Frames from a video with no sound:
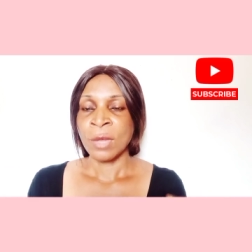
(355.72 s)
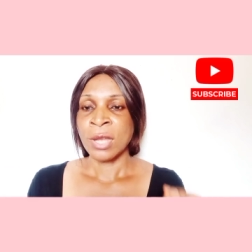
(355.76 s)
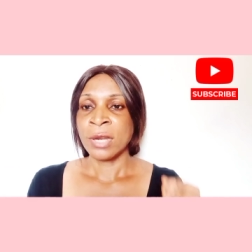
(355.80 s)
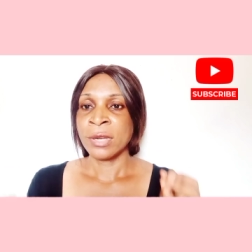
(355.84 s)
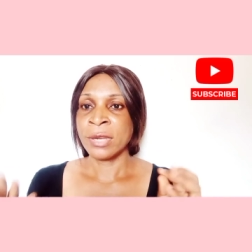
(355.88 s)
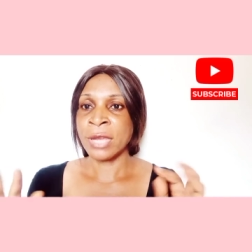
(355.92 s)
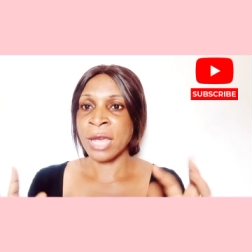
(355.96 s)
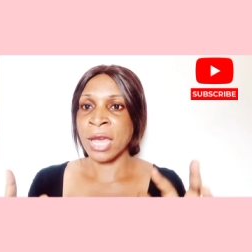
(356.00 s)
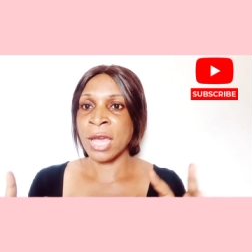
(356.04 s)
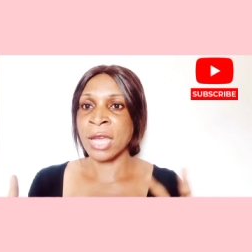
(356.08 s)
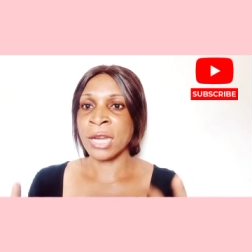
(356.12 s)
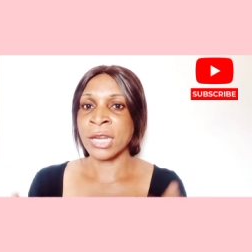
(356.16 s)

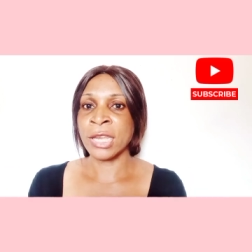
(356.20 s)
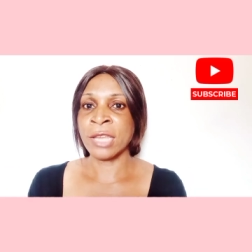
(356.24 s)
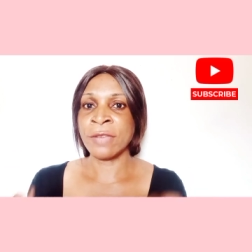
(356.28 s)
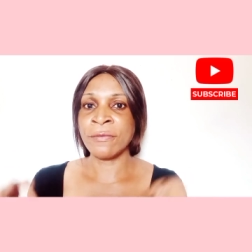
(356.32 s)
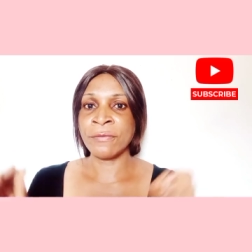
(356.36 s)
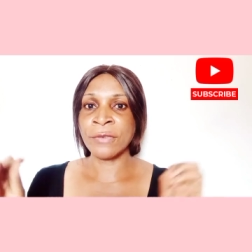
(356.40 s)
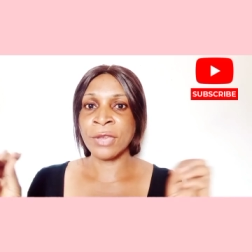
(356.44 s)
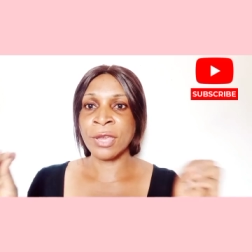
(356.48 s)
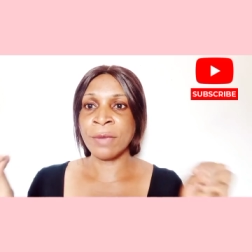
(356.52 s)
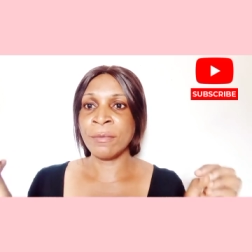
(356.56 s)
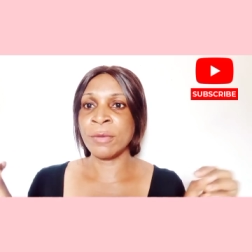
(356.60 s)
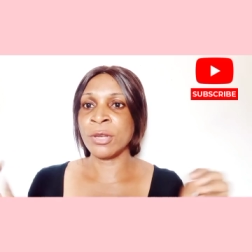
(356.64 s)
Then,
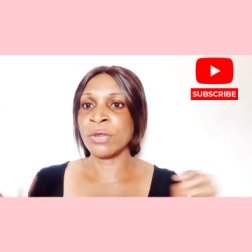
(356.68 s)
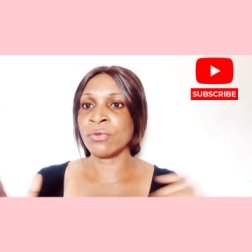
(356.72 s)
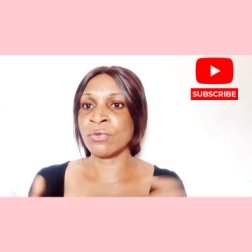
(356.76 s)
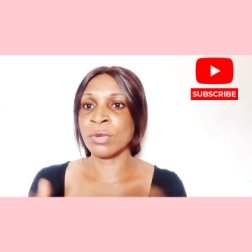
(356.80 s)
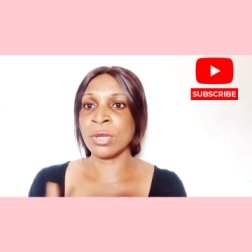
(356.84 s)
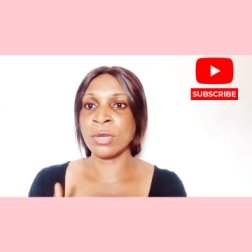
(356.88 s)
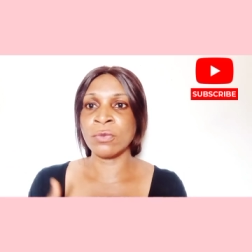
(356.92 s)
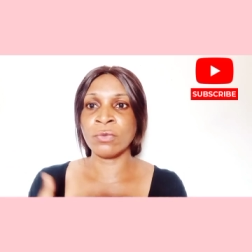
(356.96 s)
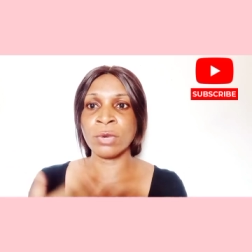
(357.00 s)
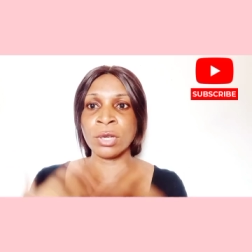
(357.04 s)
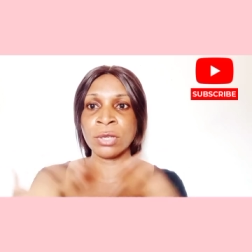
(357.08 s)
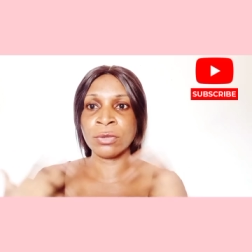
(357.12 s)
if in
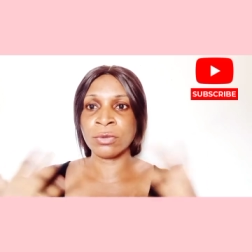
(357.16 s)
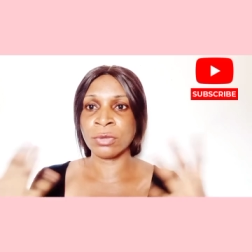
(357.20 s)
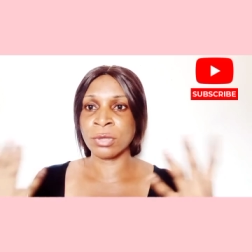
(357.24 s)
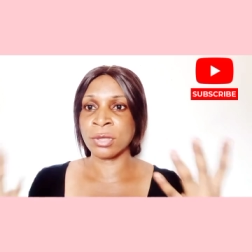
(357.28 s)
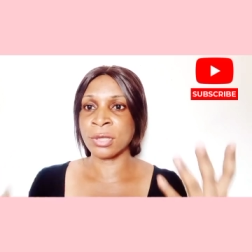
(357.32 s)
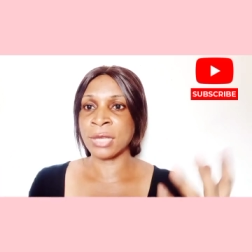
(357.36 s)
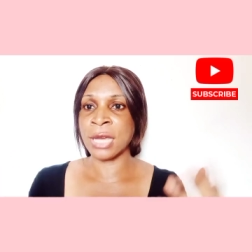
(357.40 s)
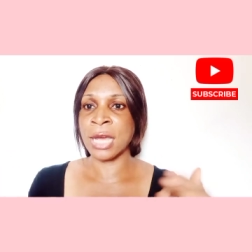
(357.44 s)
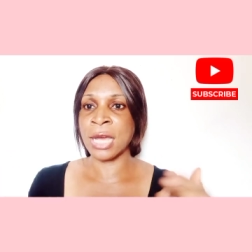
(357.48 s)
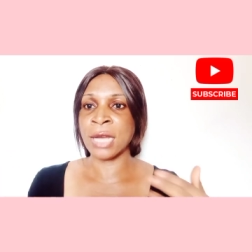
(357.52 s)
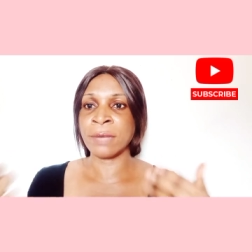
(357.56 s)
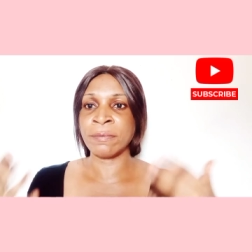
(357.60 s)
between you want to
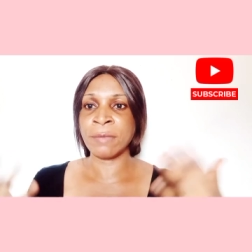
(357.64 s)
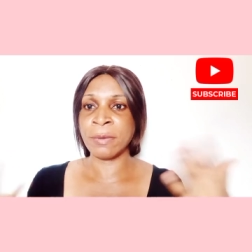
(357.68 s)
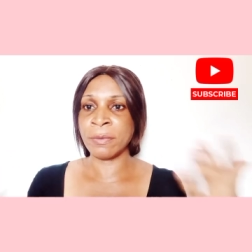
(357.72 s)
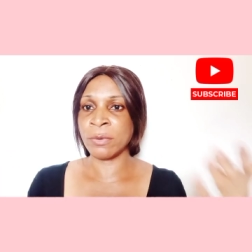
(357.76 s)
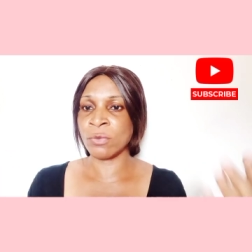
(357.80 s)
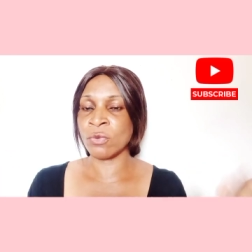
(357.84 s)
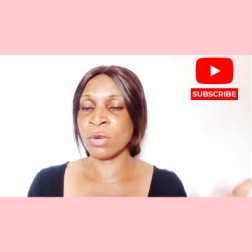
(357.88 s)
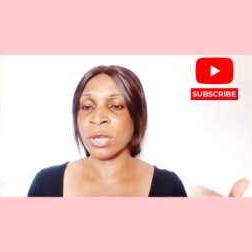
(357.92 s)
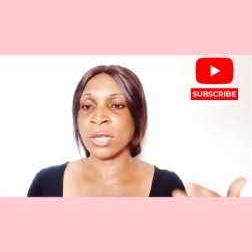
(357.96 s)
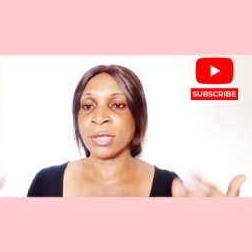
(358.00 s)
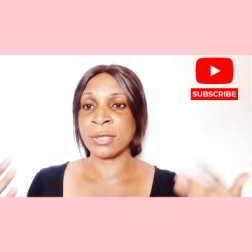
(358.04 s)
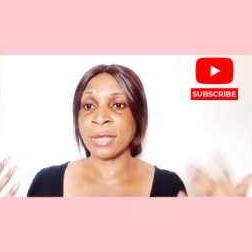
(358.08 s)
start, maybe
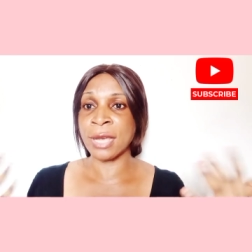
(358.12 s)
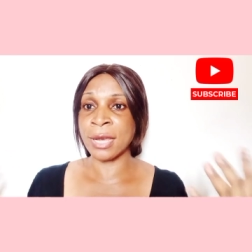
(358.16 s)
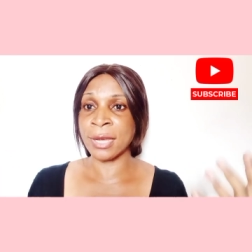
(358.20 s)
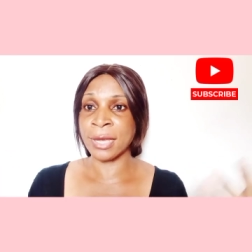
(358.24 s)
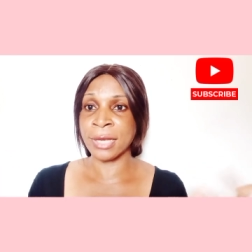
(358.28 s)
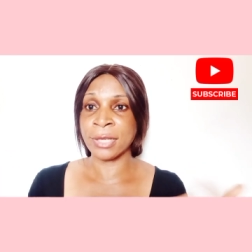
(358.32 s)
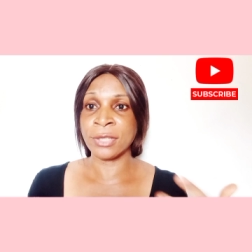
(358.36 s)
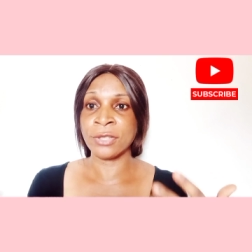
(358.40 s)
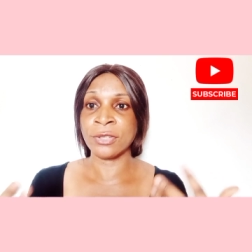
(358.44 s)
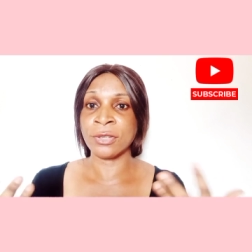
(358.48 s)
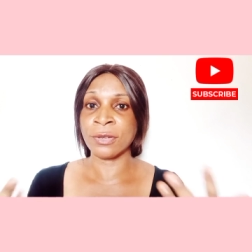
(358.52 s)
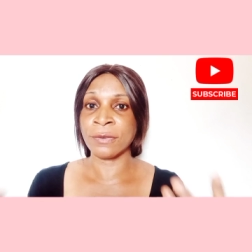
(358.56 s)
when you start
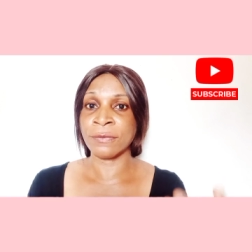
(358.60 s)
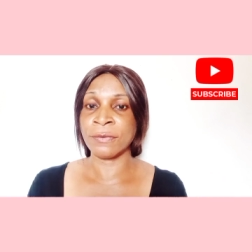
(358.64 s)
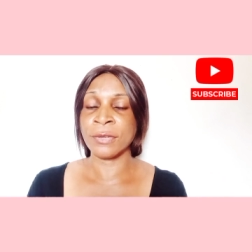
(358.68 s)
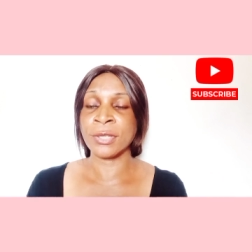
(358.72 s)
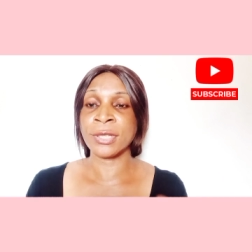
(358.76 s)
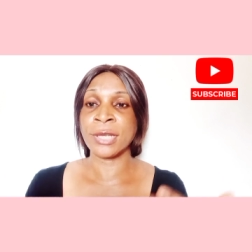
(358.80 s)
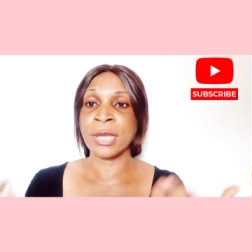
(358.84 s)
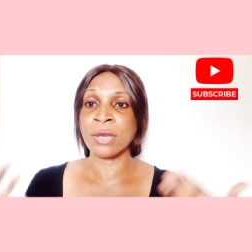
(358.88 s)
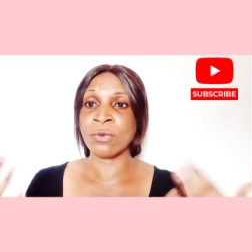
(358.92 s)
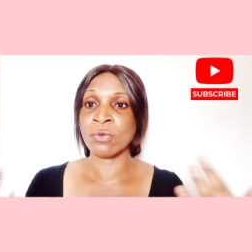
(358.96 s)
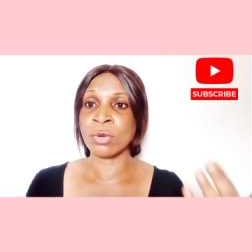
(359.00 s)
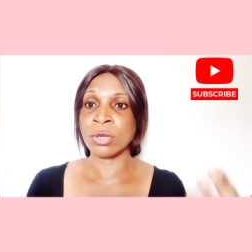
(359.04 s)
getting your
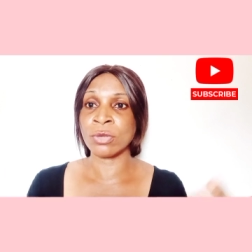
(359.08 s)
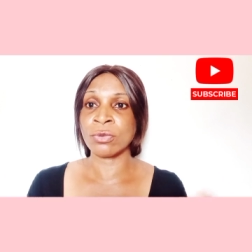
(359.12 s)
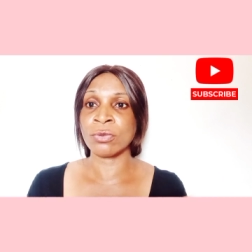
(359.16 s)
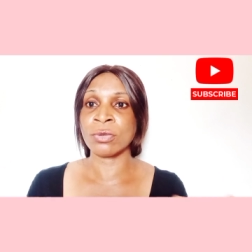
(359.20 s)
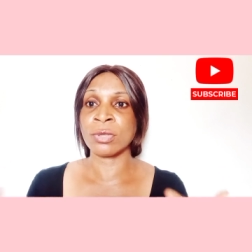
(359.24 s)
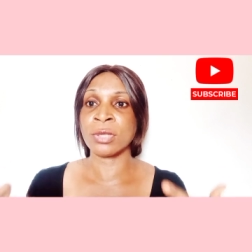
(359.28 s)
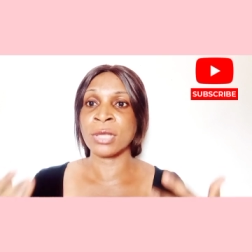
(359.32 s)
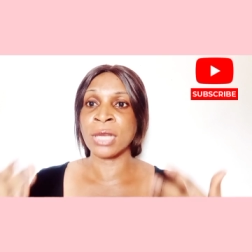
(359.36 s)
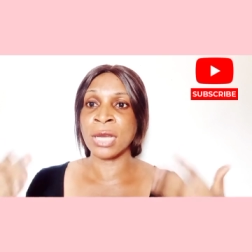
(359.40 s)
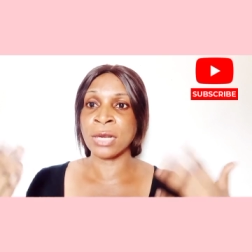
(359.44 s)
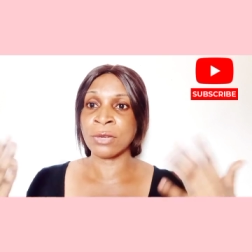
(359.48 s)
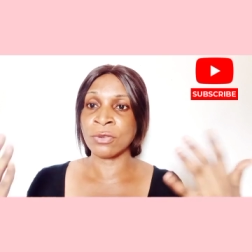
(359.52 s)
face and you want to
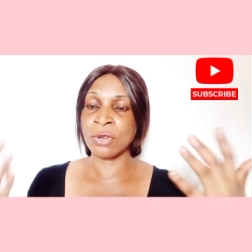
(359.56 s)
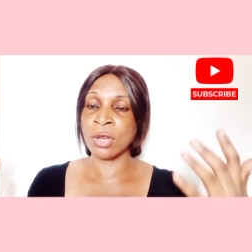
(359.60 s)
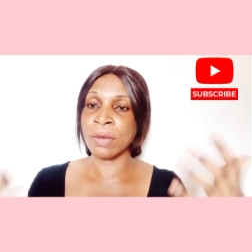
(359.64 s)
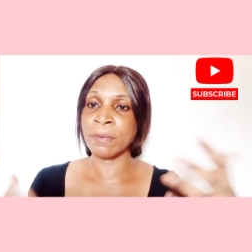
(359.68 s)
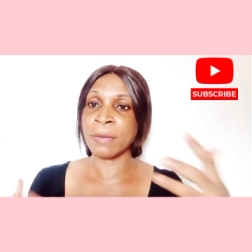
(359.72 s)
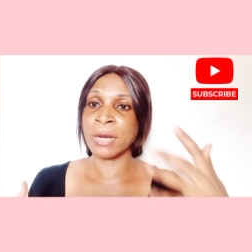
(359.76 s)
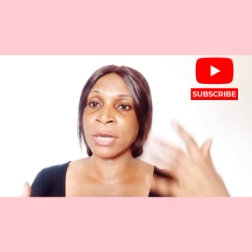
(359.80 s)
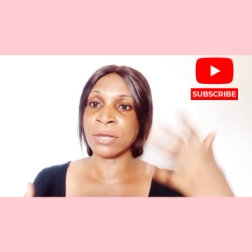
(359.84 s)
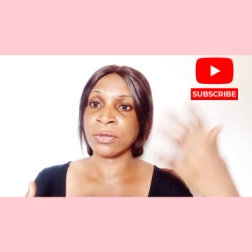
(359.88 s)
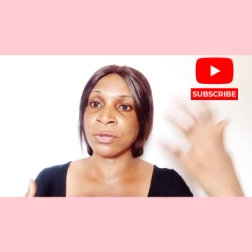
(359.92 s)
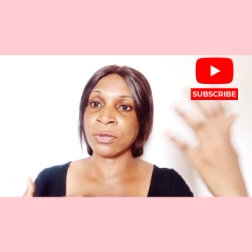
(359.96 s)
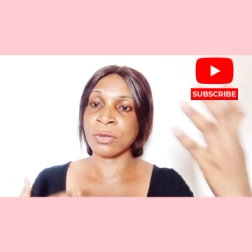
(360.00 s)
start going
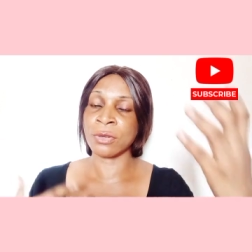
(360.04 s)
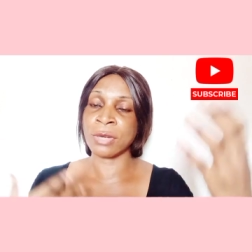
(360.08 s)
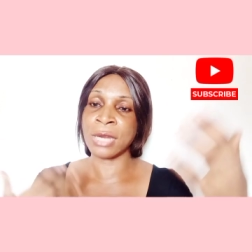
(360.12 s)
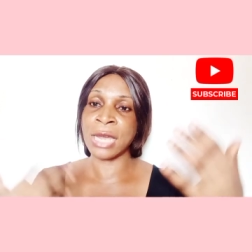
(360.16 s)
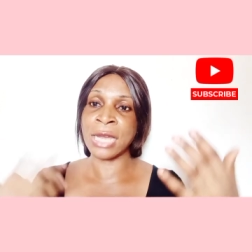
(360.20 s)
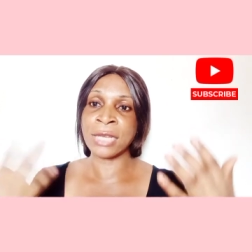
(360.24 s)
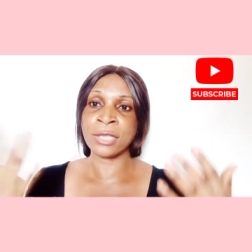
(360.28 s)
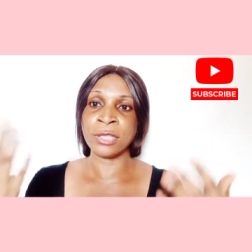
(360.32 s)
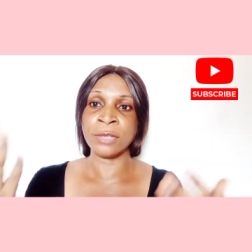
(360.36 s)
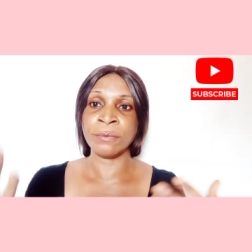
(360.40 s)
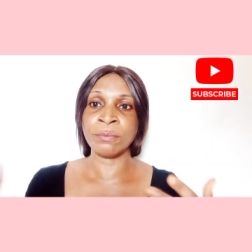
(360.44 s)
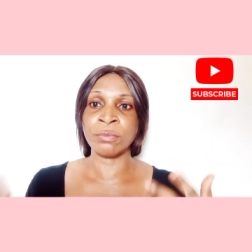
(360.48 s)
back to your
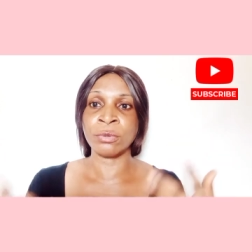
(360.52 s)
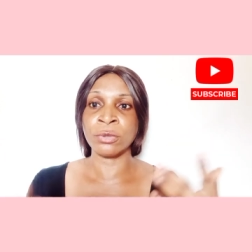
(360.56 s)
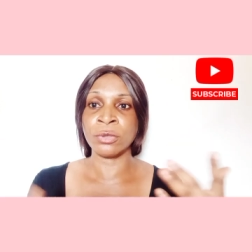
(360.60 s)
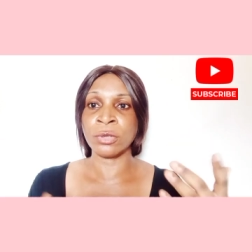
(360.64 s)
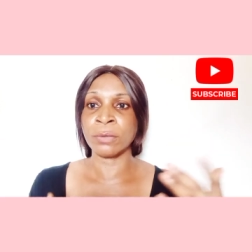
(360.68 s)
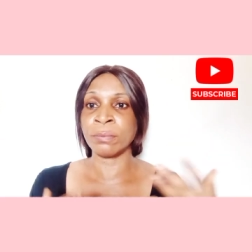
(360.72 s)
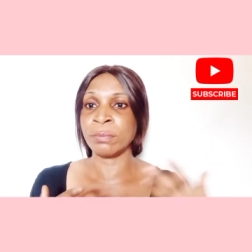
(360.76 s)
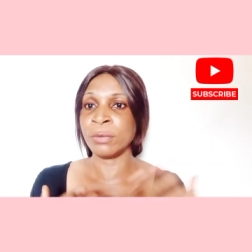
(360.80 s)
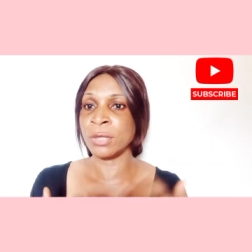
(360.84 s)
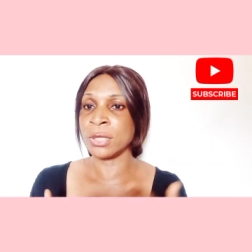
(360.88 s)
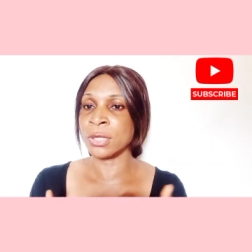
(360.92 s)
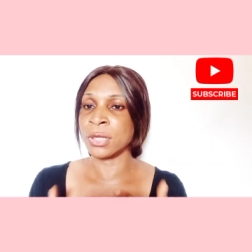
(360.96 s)
lightning
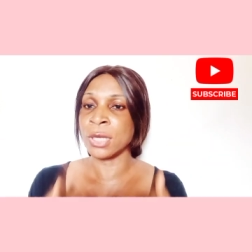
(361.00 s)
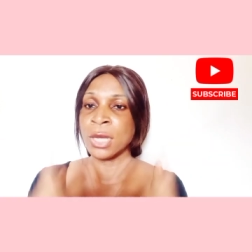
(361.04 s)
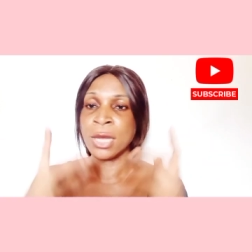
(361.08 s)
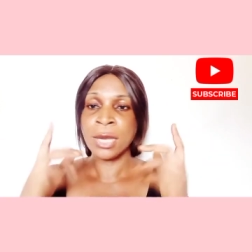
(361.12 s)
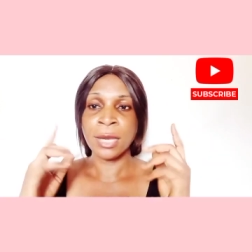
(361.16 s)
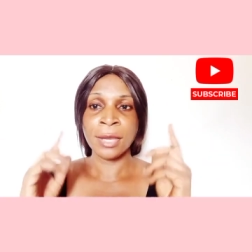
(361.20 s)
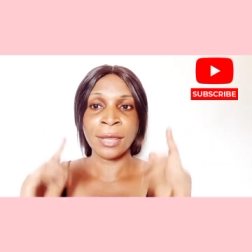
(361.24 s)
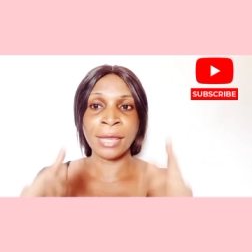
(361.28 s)
product, please,